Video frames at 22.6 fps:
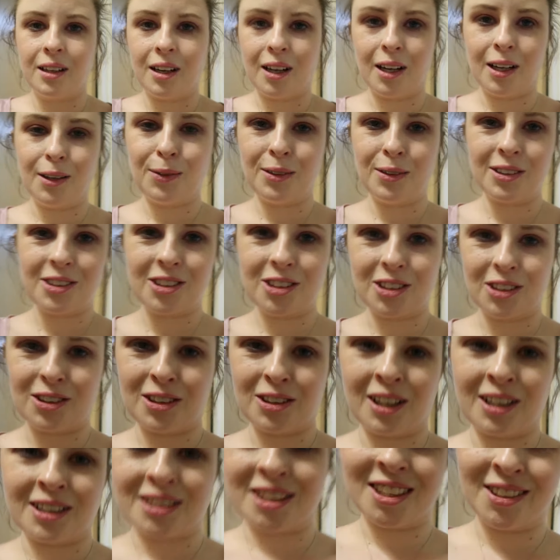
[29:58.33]
I'm gonna show you
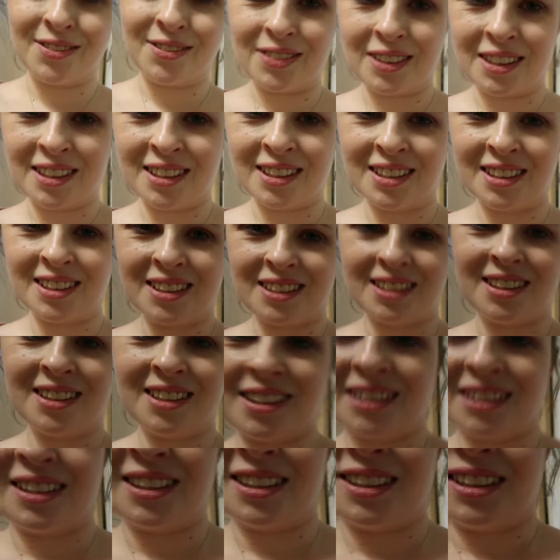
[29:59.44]
guys
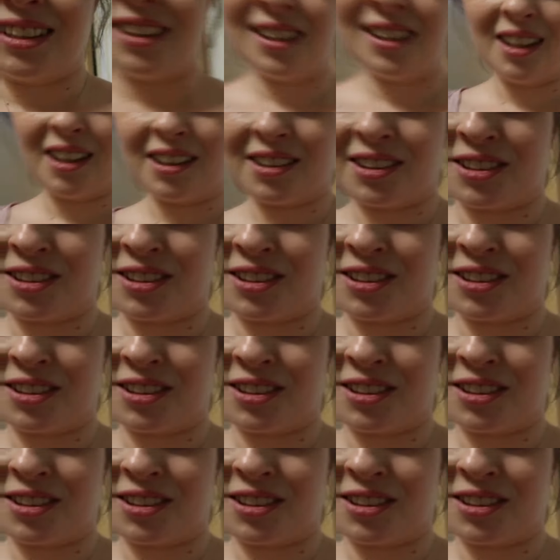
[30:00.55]
something. I